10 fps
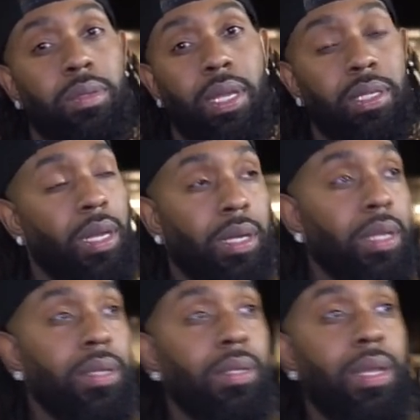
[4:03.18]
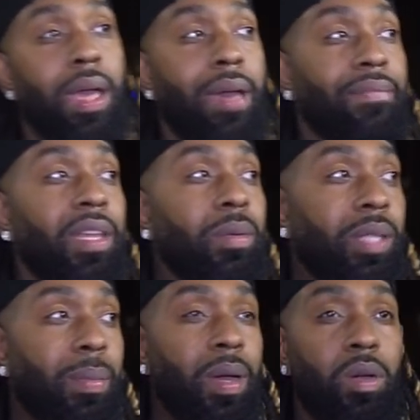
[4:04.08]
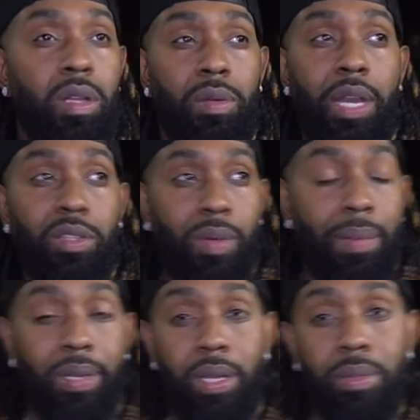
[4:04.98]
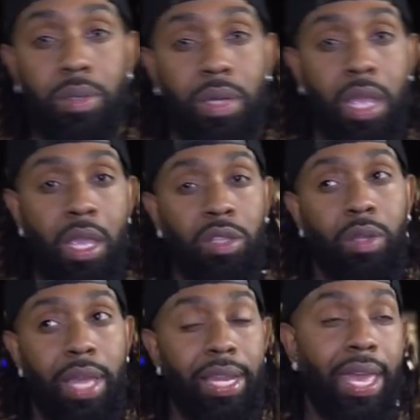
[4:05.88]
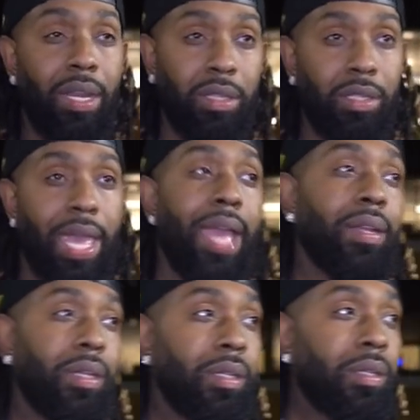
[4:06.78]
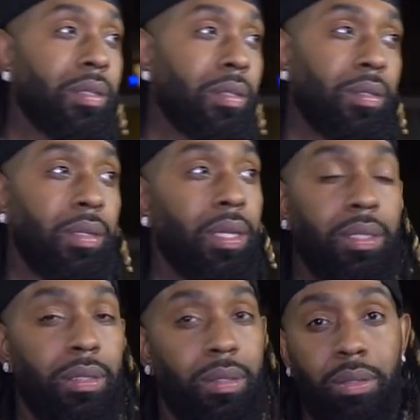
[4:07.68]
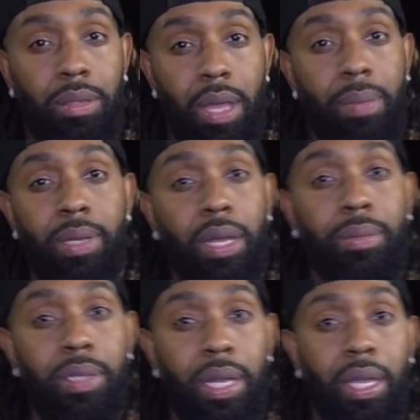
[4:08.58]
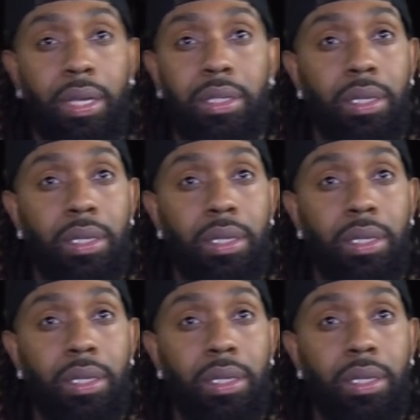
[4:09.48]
That's all it is. I've dealt with that my whole career. That's why I'm numb to it. So a lot of y'all that just got here, I'm numb to that kind of shit.